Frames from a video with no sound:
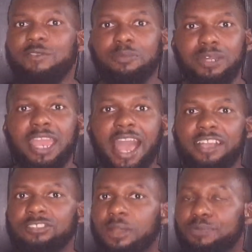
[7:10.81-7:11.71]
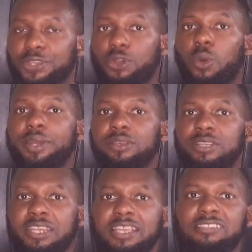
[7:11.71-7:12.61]
Everybody has something going
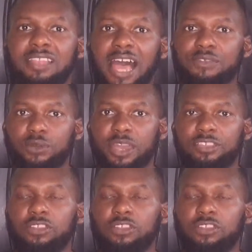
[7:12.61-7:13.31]
on in his life, okay?